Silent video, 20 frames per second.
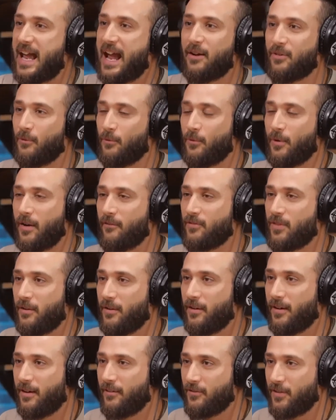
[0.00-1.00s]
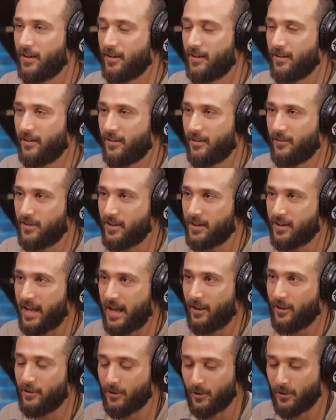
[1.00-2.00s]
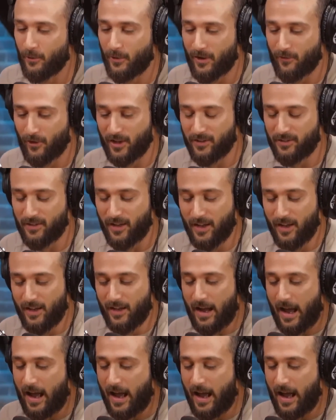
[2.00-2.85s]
day of the calendar or whatever it is.